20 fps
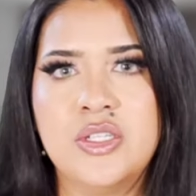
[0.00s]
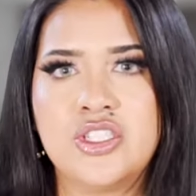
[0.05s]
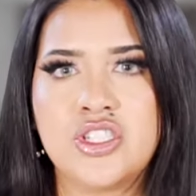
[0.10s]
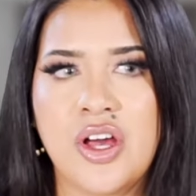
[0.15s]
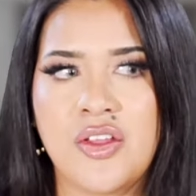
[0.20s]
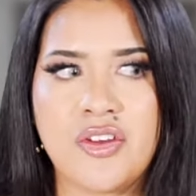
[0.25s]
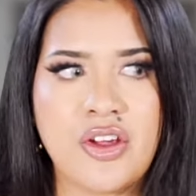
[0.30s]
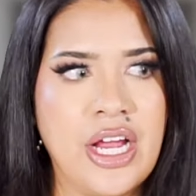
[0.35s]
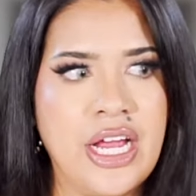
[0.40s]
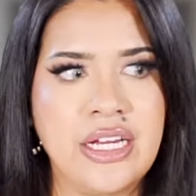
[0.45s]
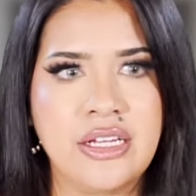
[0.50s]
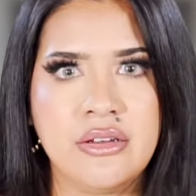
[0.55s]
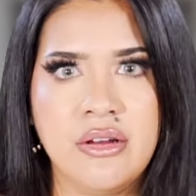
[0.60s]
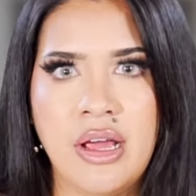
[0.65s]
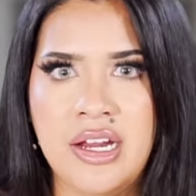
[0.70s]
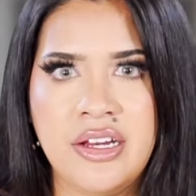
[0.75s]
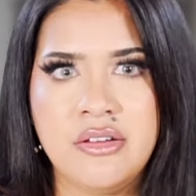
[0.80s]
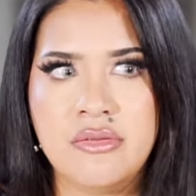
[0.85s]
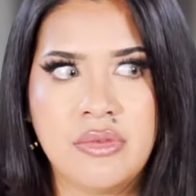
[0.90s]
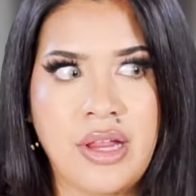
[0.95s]
each other
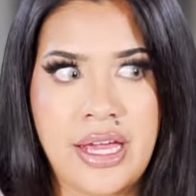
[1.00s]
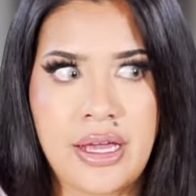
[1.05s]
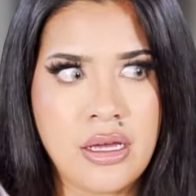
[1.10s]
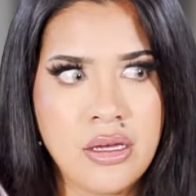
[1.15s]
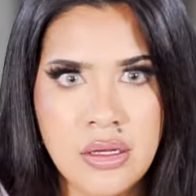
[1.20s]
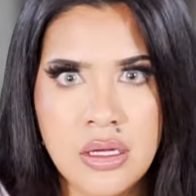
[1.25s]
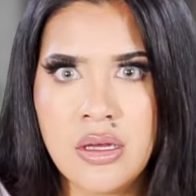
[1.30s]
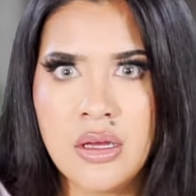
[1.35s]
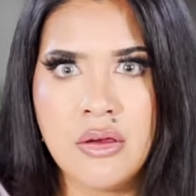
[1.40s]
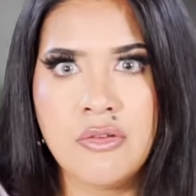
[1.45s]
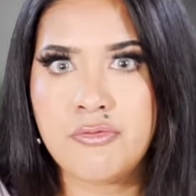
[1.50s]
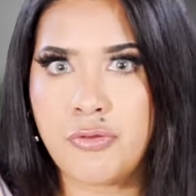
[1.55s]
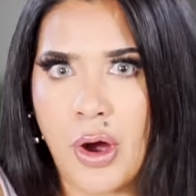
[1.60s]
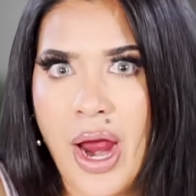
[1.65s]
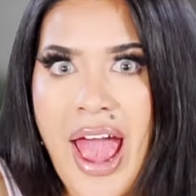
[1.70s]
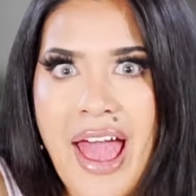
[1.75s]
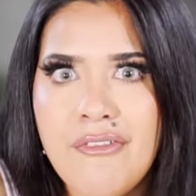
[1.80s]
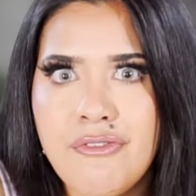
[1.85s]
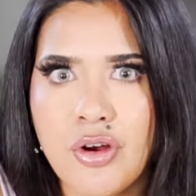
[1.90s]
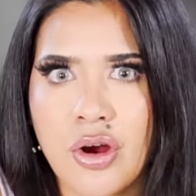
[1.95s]
in like
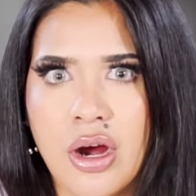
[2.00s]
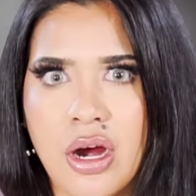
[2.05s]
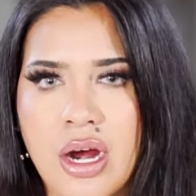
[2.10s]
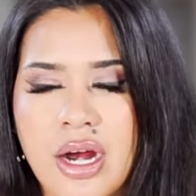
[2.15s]
forever.